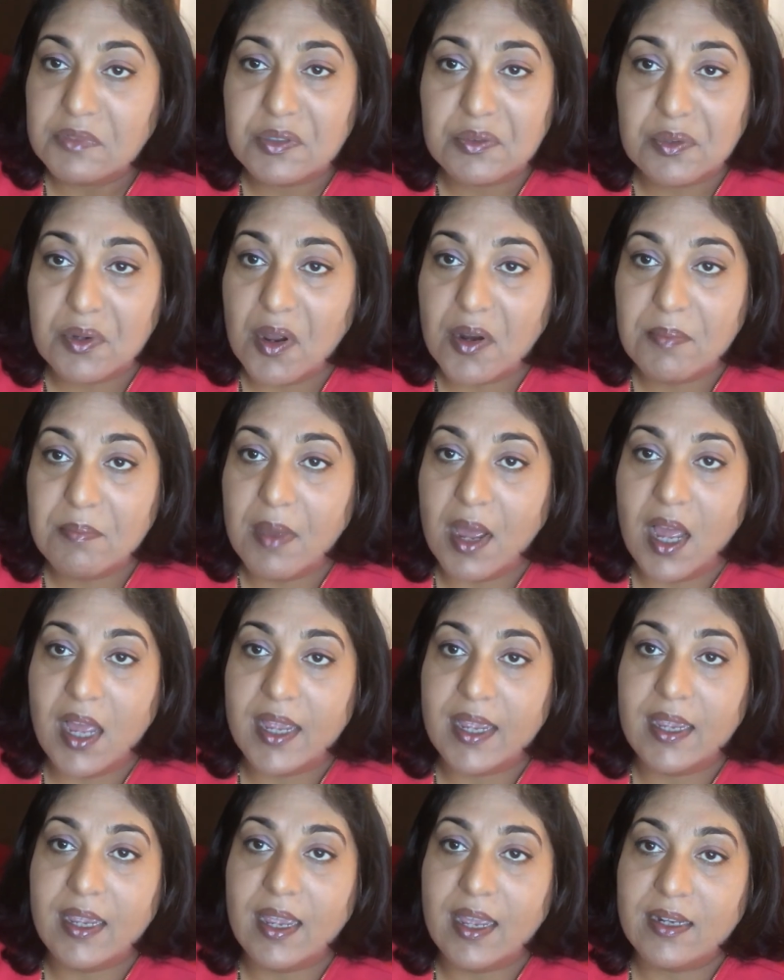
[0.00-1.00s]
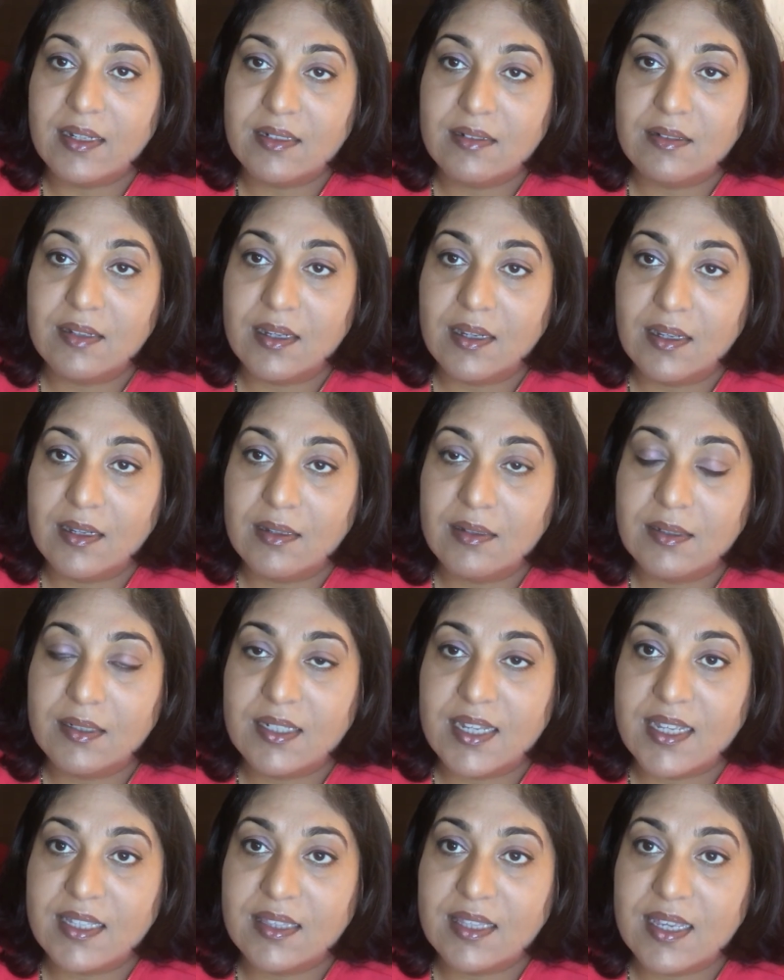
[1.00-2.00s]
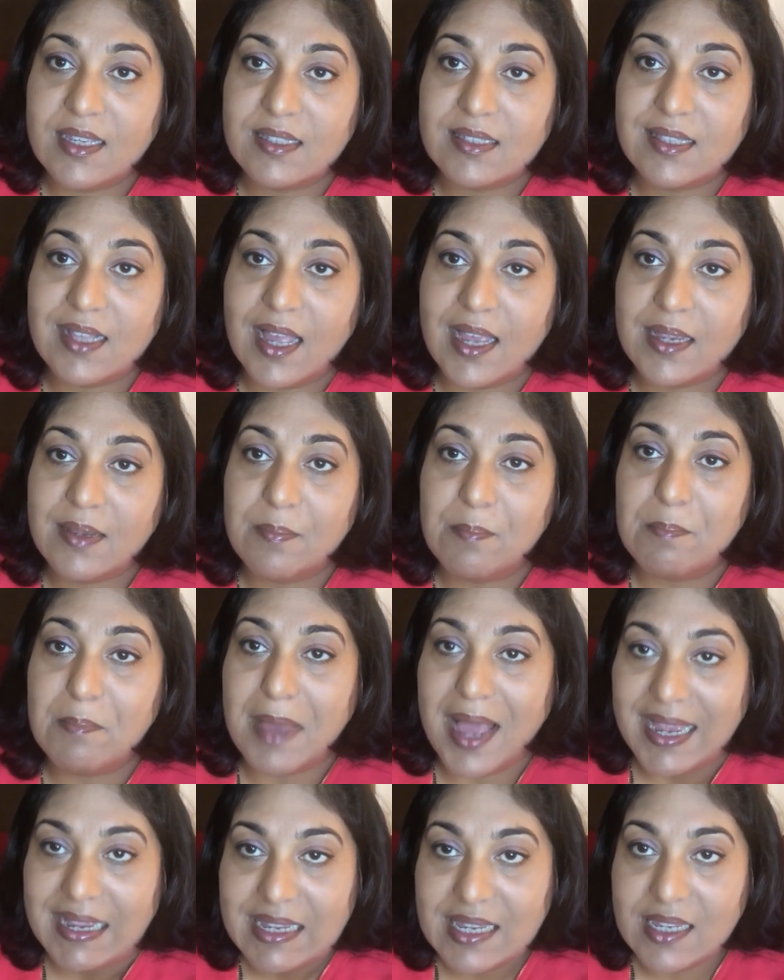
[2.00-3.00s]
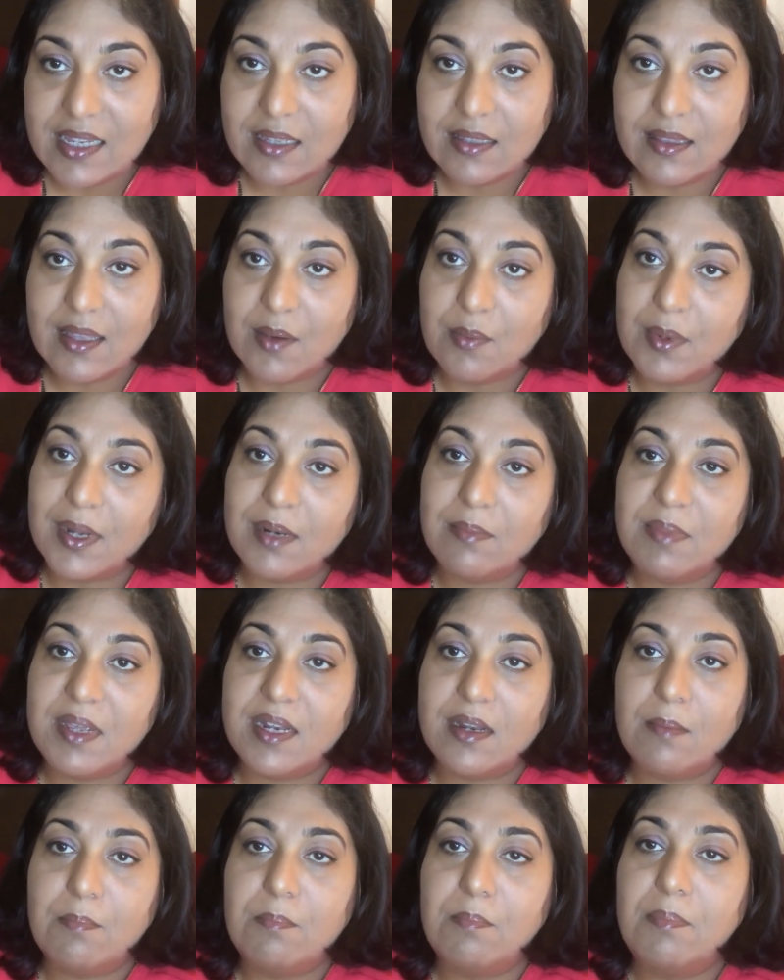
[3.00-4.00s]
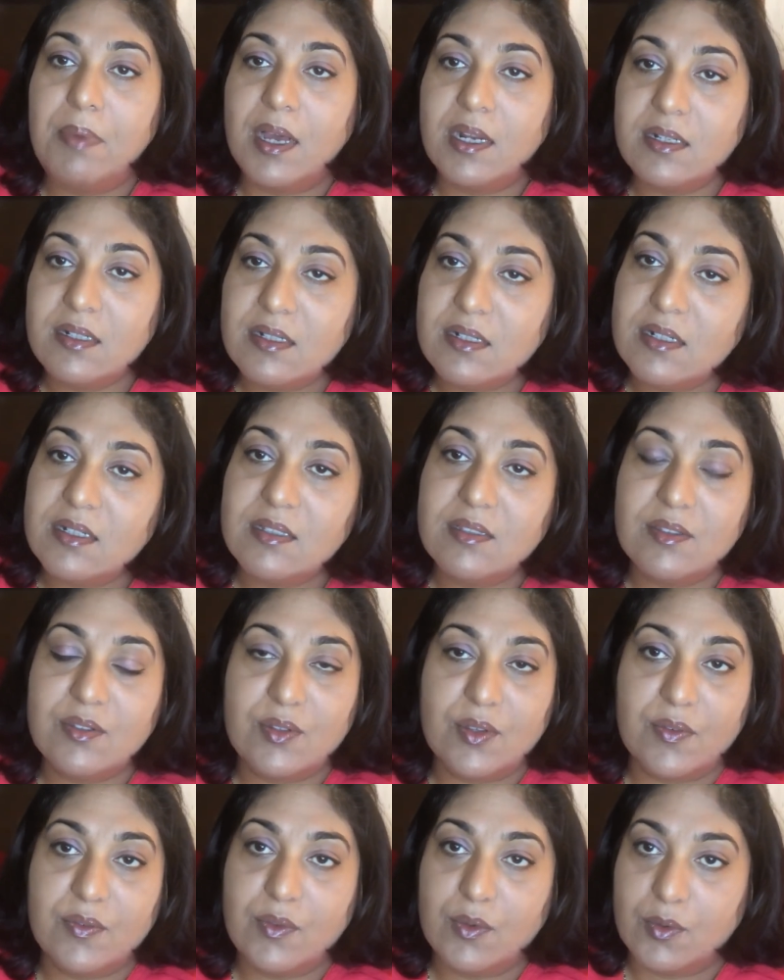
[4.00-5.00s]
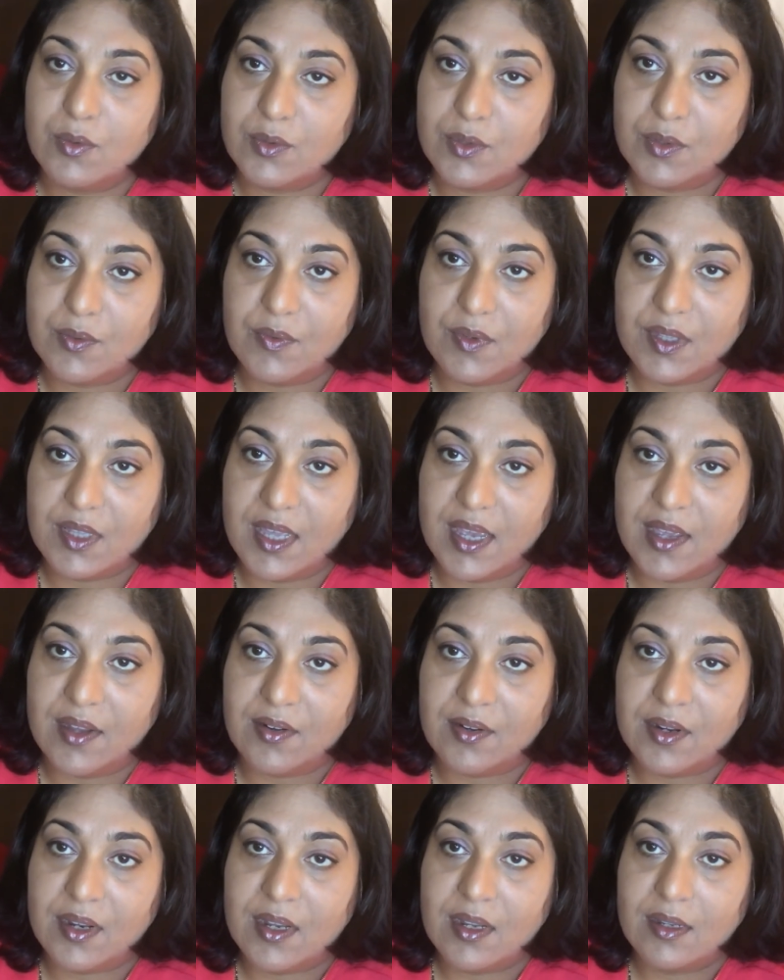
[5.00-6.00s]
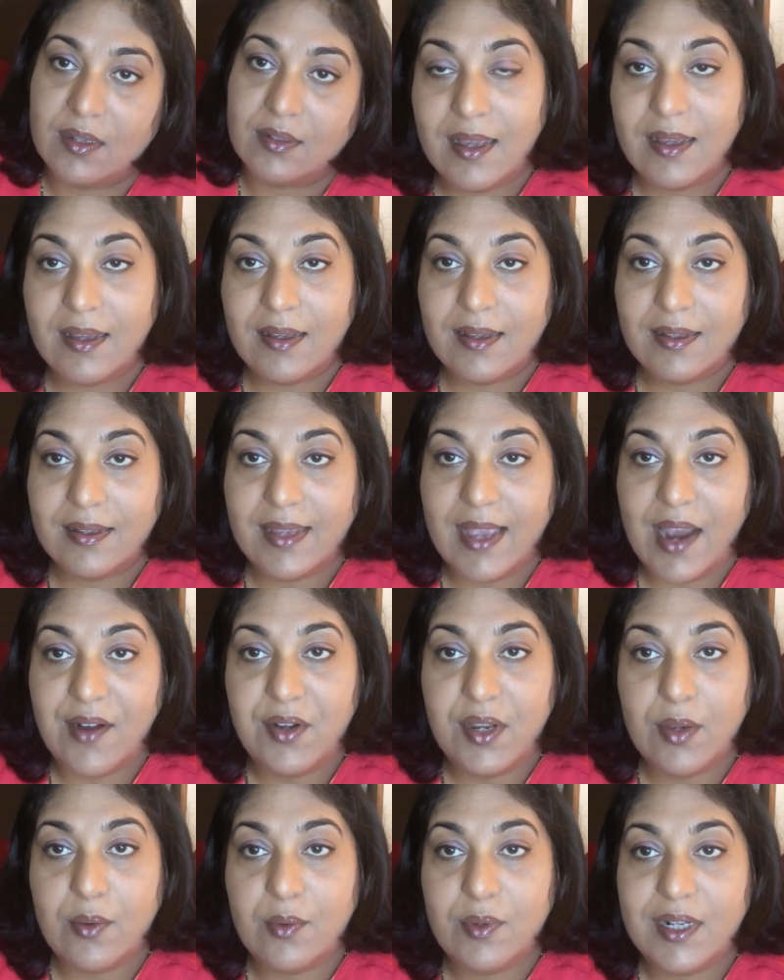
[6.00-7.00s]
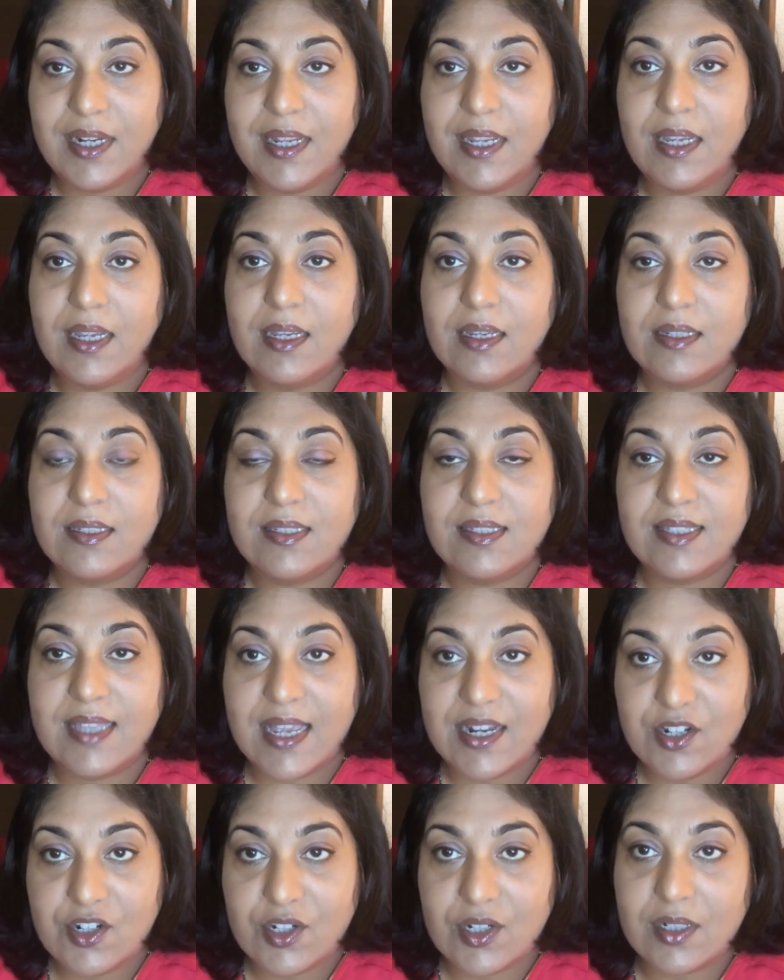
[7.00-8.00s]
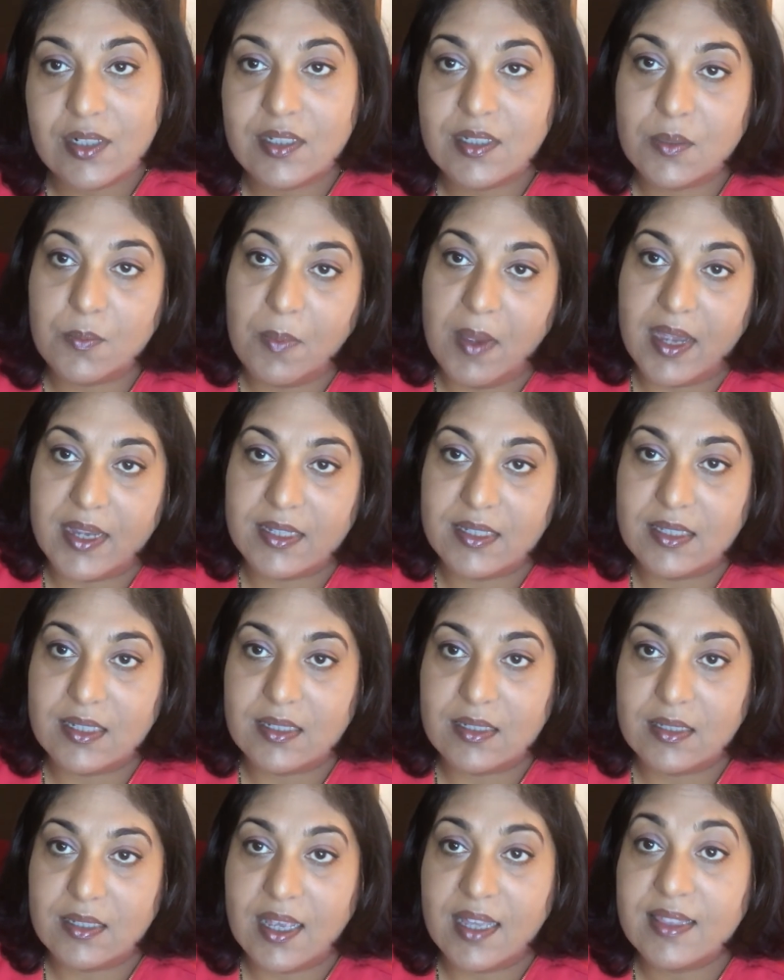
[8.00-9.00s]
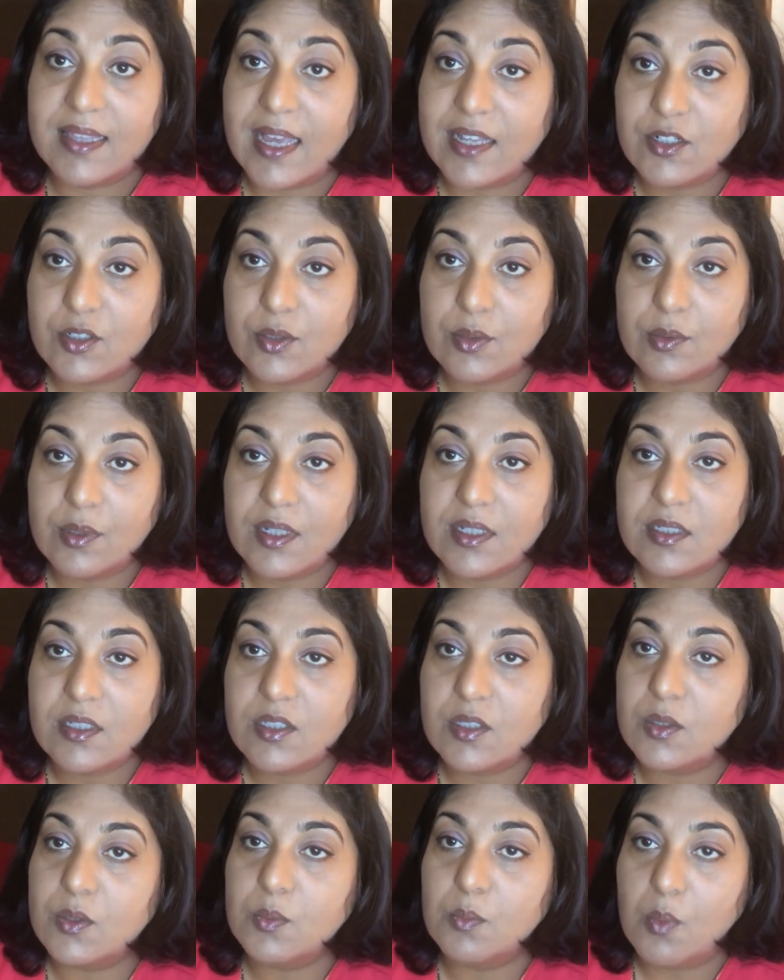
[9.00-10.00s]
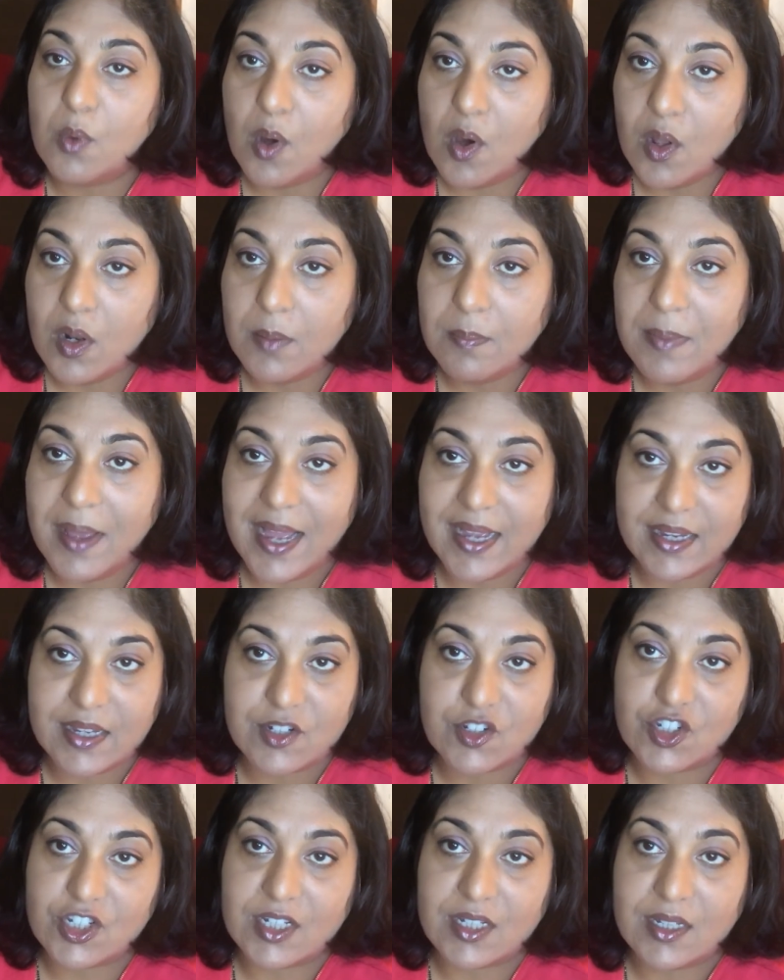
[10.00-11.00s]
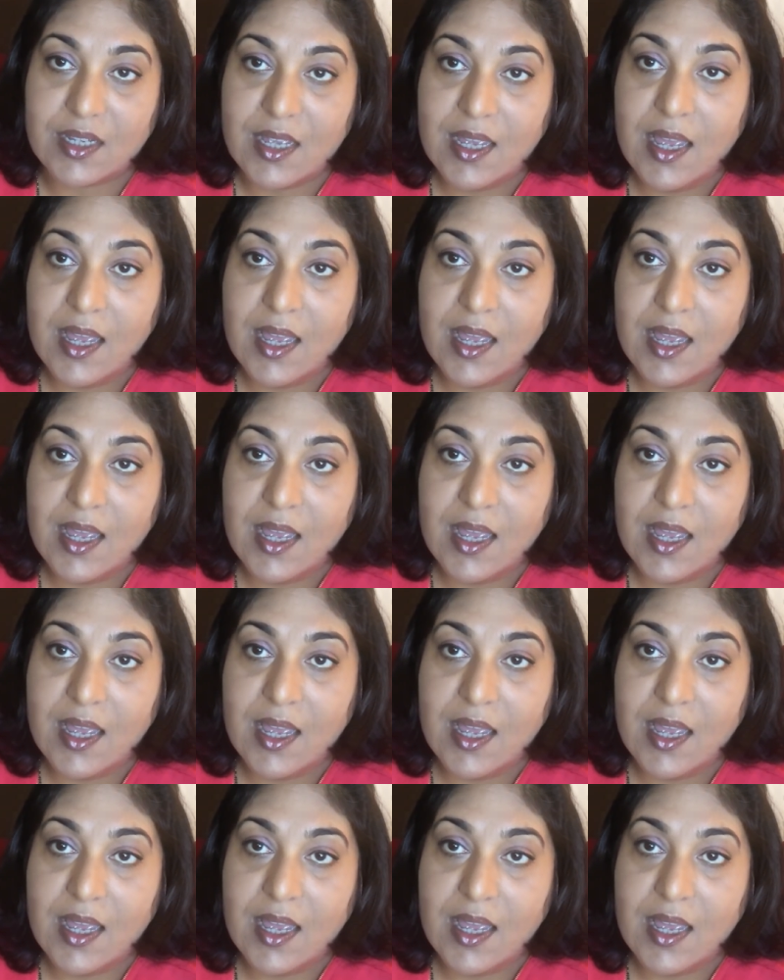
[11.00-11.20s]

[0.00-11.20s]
Do not buy and take things like Maggi. There will be an abundance of those over there. Carry only essential spices, and that too in small packaging.